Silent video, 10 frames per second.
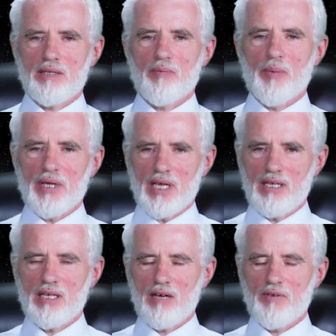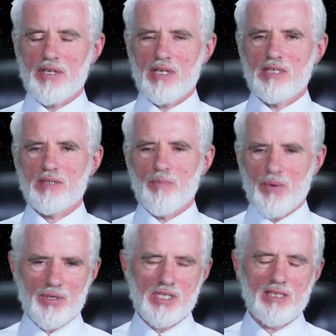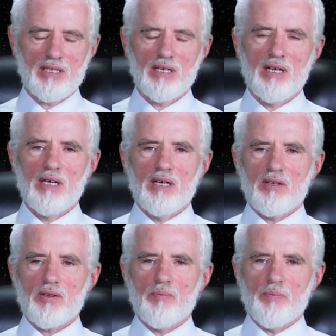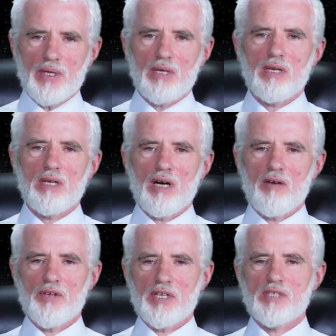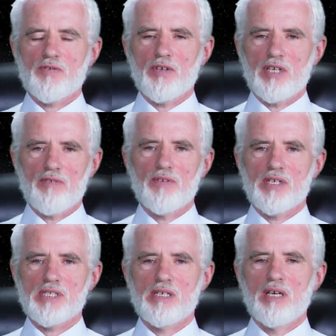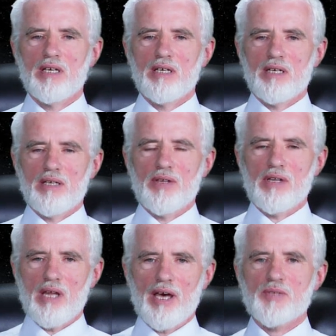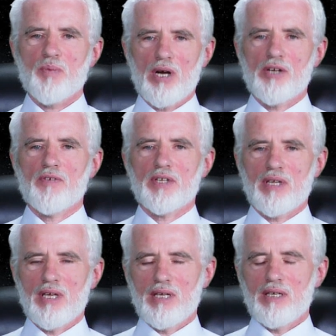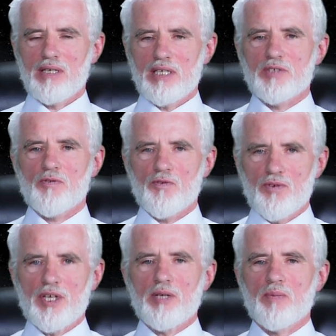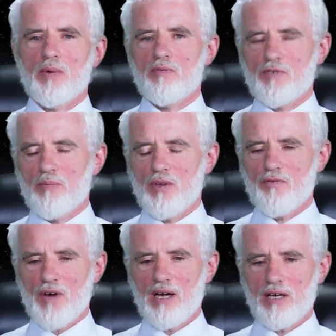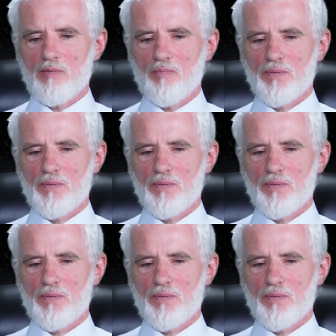The beginning of it is mercy, the middle of it is forgiveness, and the last part of it is freedom from the fire.